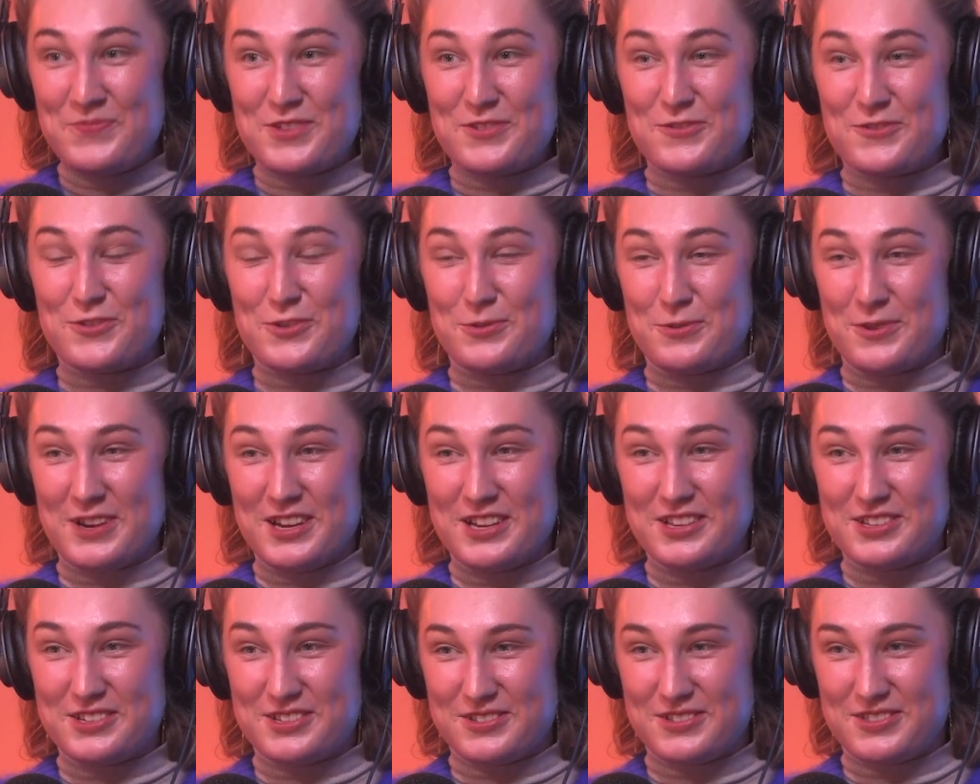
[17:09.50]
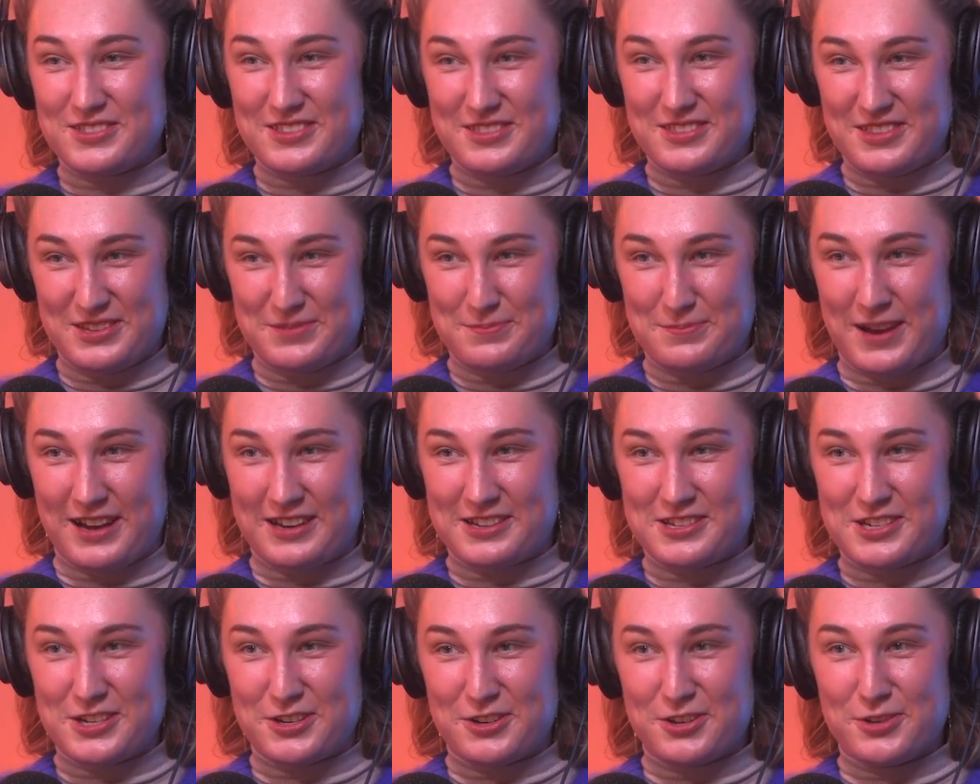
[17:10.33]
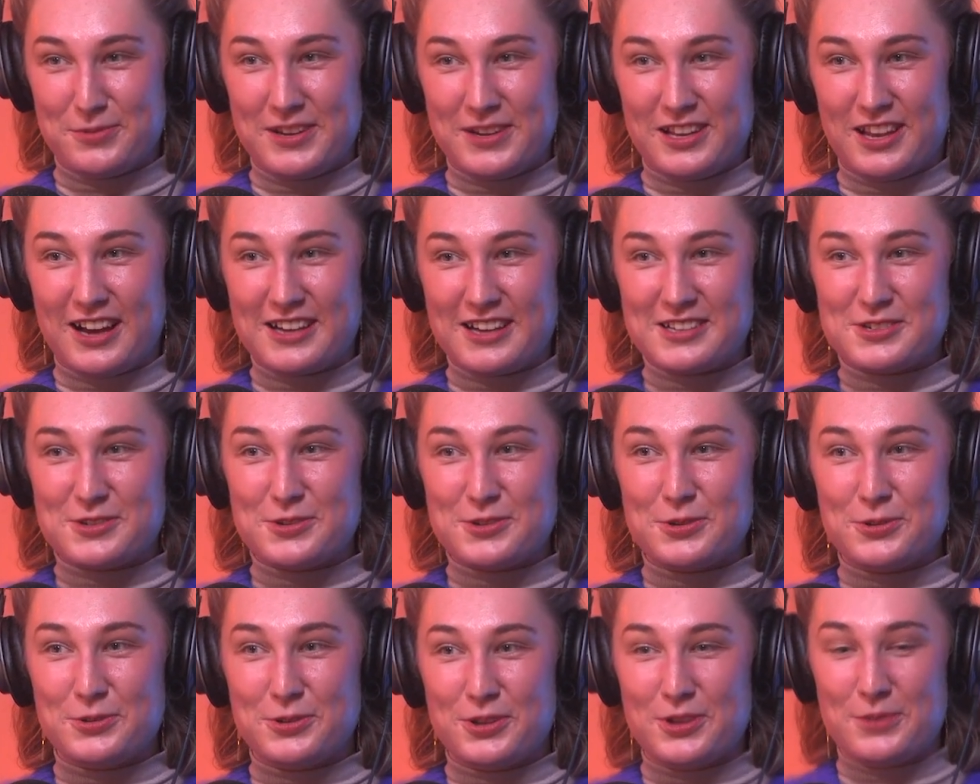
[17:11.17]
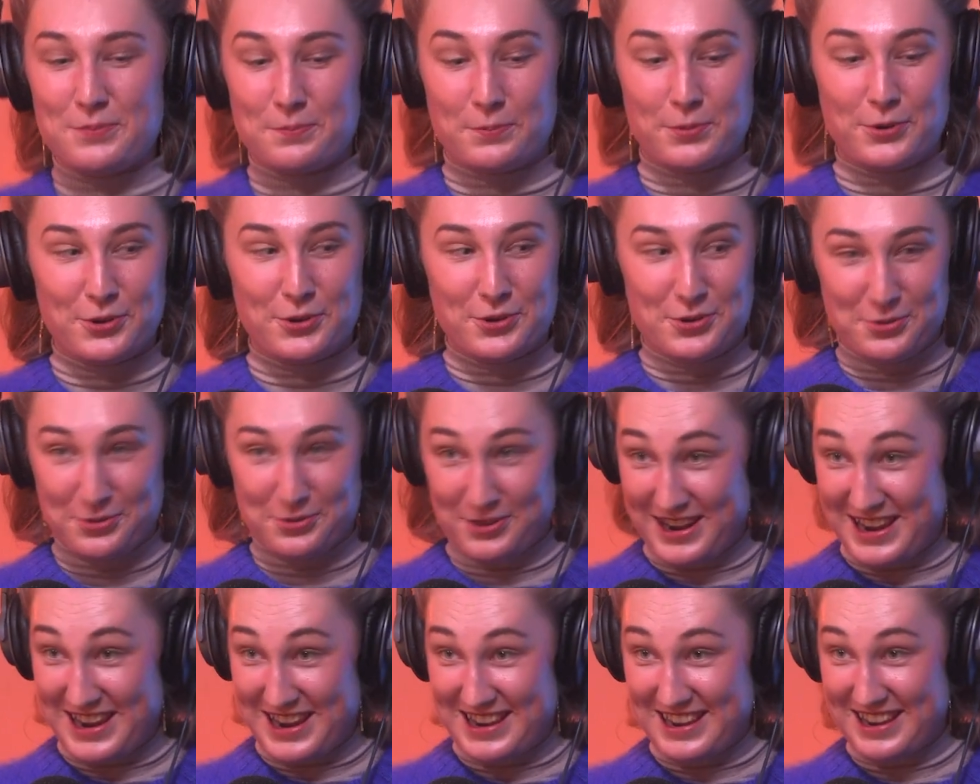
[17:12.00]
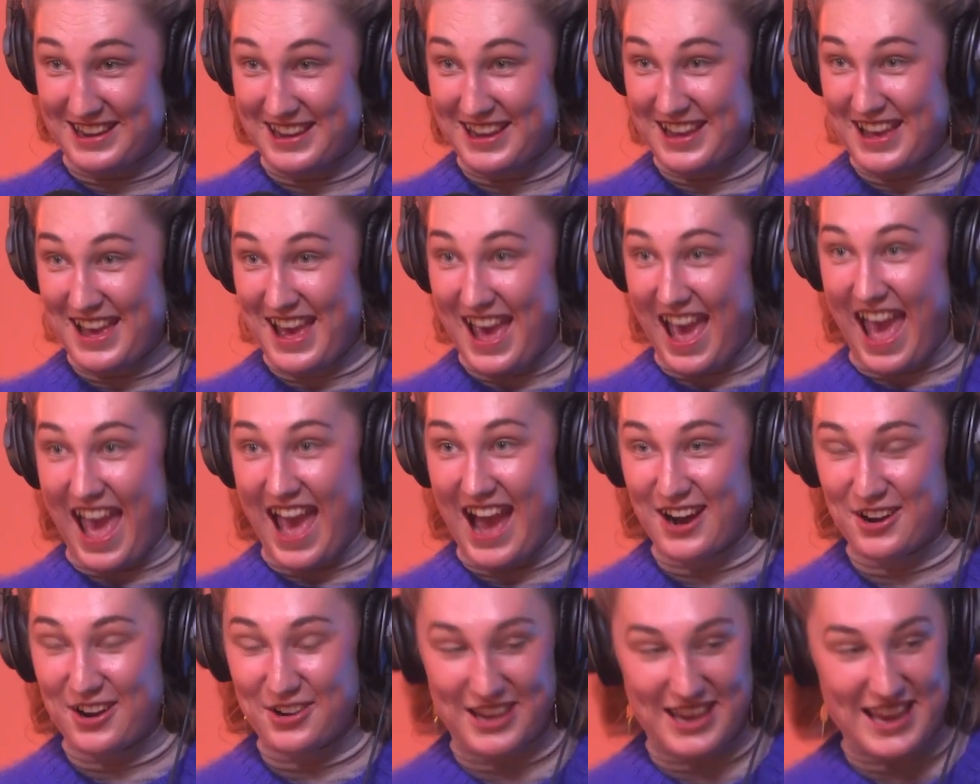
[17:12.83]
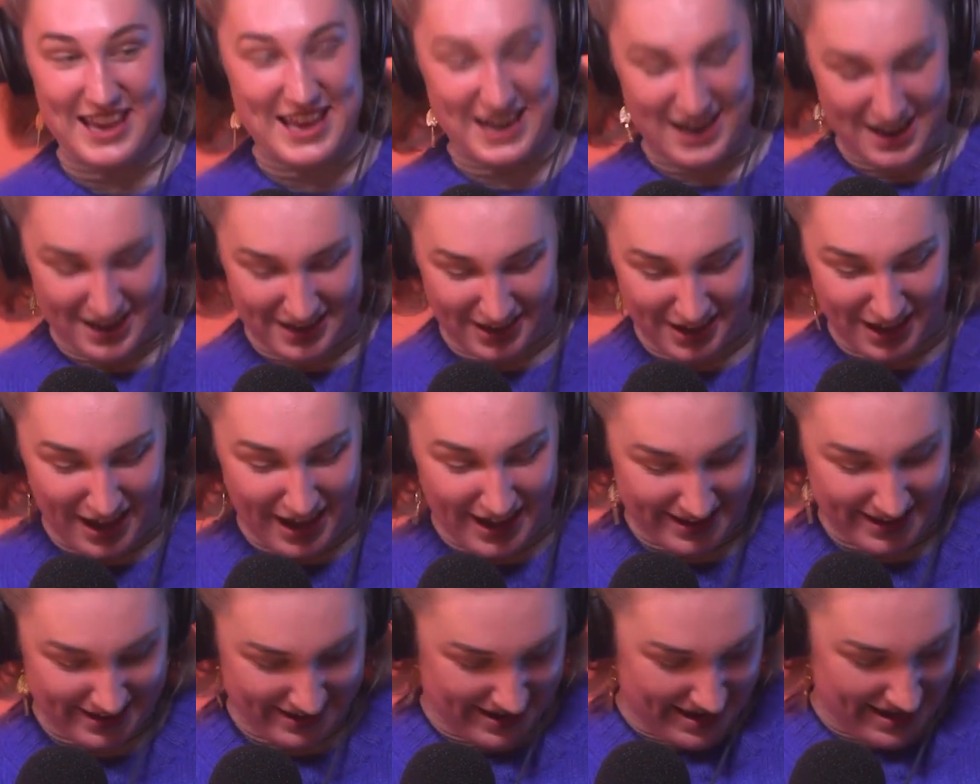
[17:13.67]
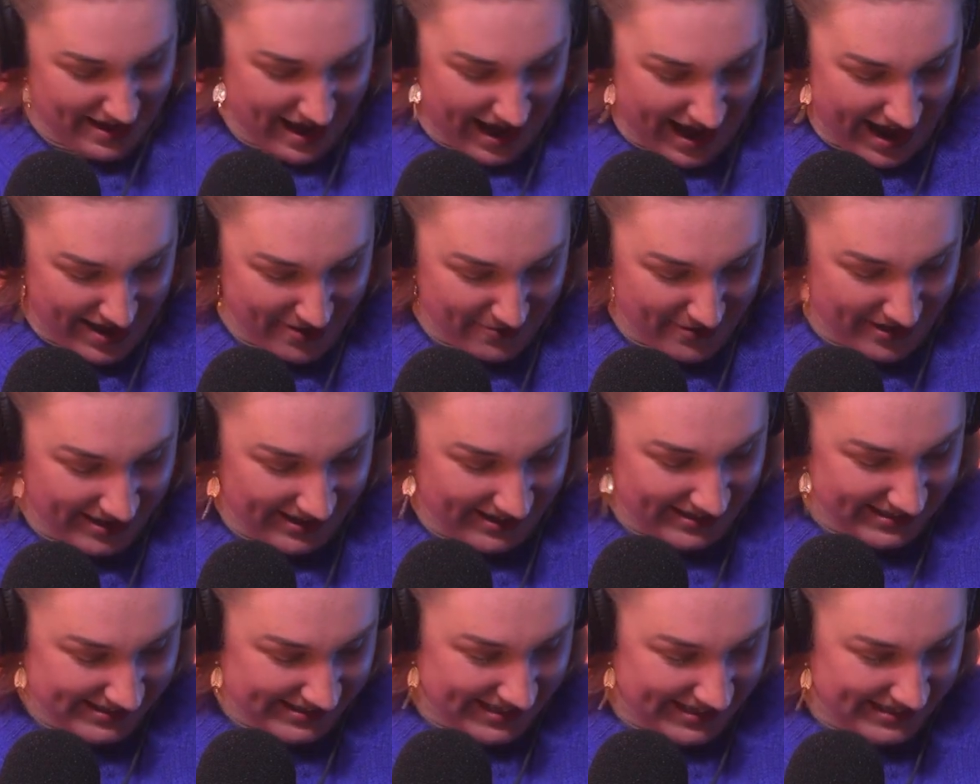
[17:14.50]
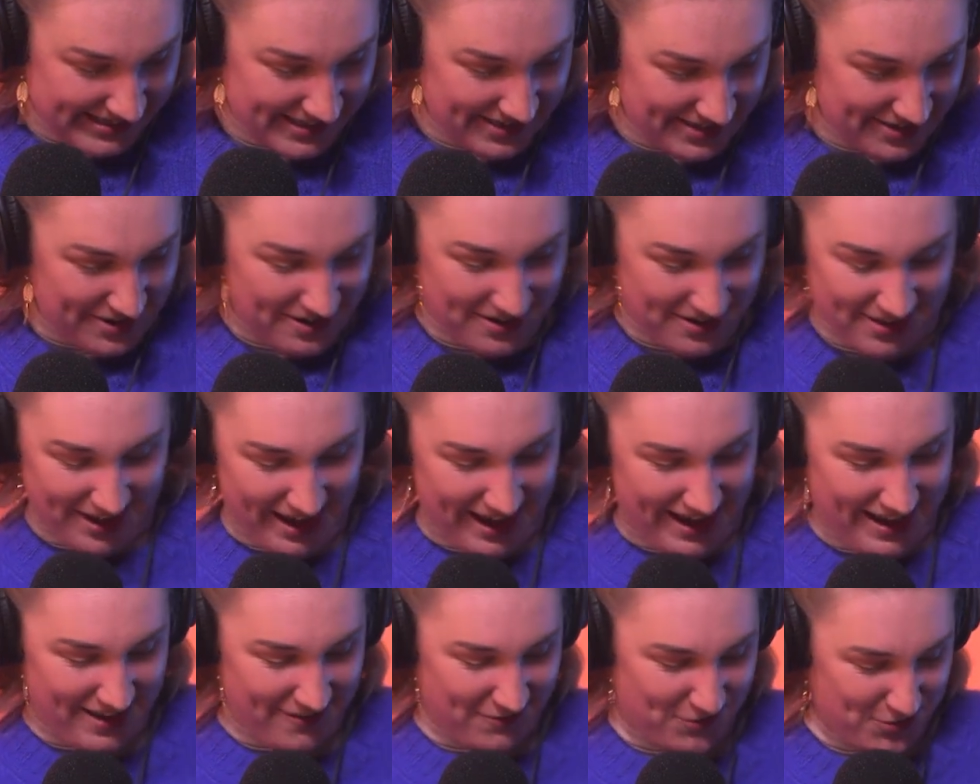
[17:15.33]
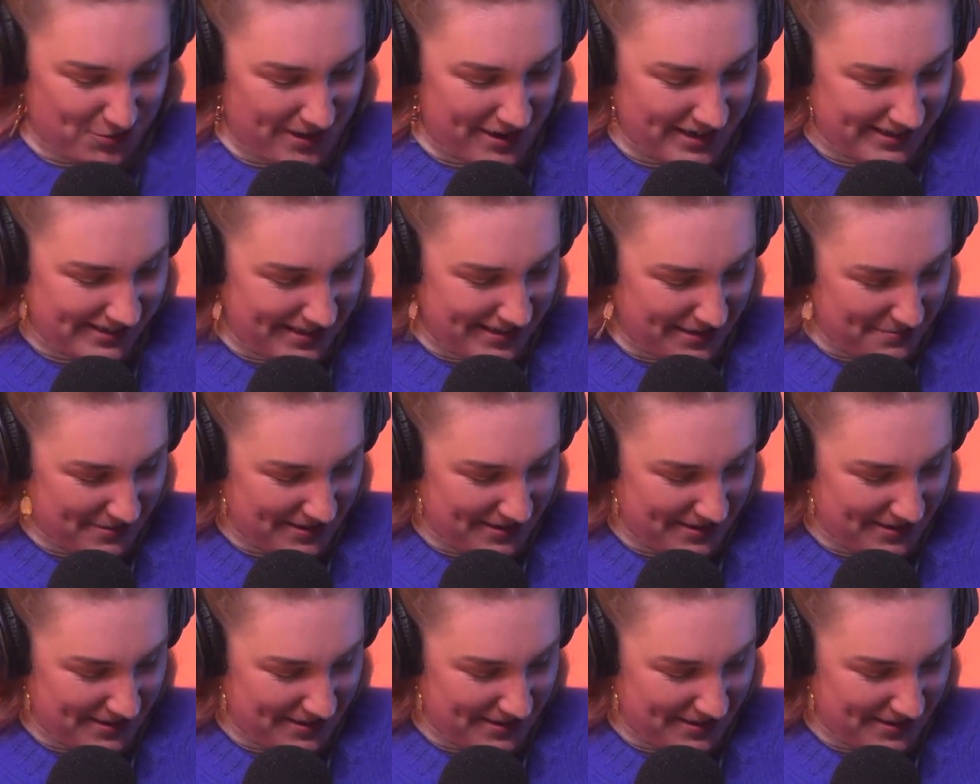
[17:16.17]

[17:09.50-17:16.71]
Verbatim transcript: for which this bacteria. We like to call it blue green algae. And I'd like anyone listening to know that I have dressed up